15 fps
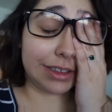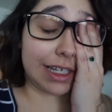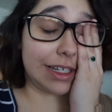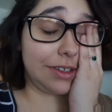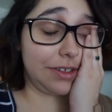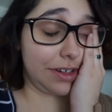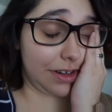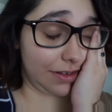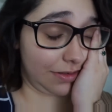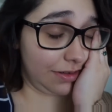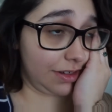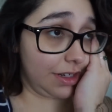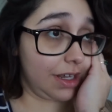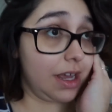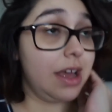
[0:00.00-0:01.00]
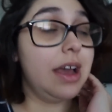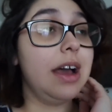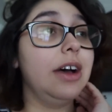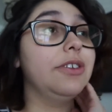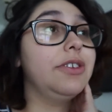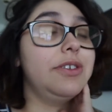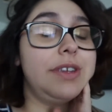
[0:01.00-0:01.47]
as you know.
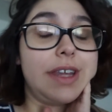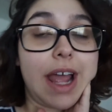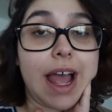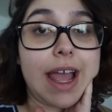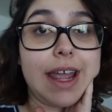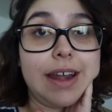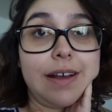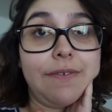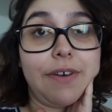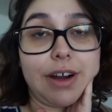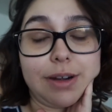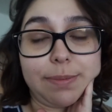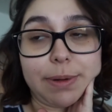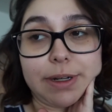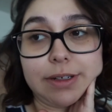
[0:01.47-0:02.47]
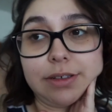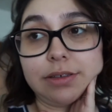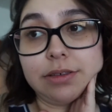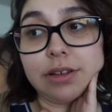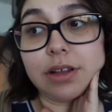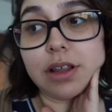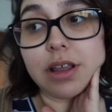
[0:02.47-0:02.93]
I also died of
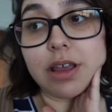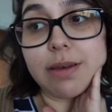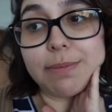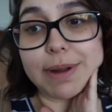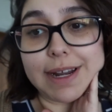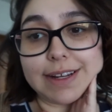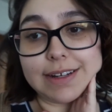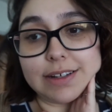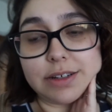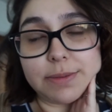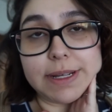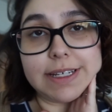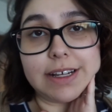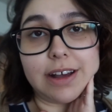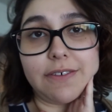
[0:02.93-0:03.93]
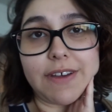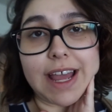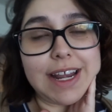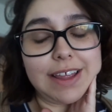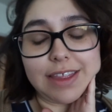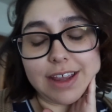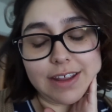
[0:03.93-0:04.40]
heartburn, but I did it to myself.
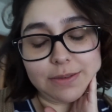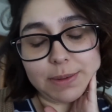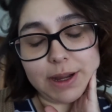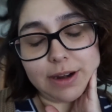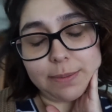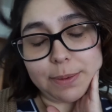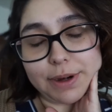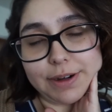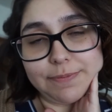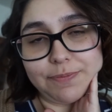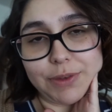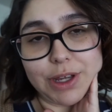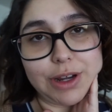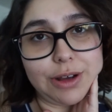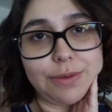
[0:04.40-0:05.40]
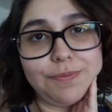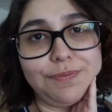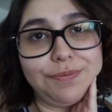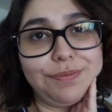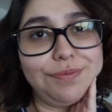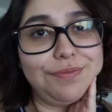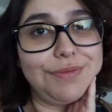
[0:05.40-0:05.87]
Anything gives me heartburn, you know.
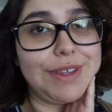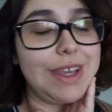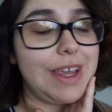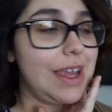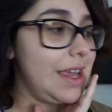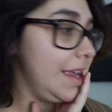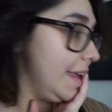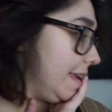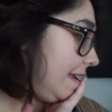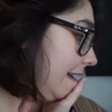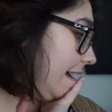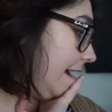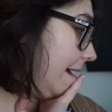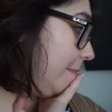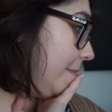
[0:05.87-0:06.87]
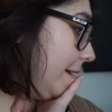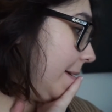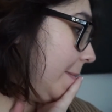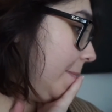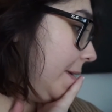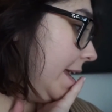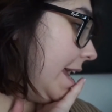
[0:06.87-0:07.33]
Um,
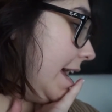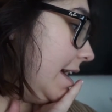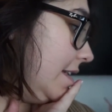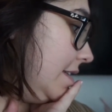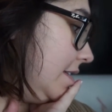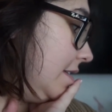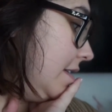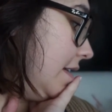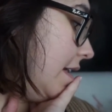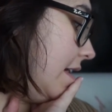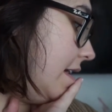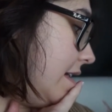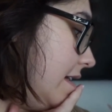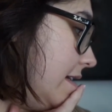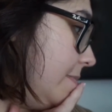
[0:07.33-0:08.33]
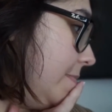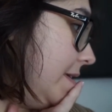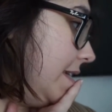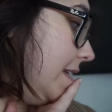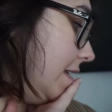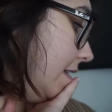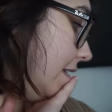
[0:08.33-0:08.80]
but yeah, um,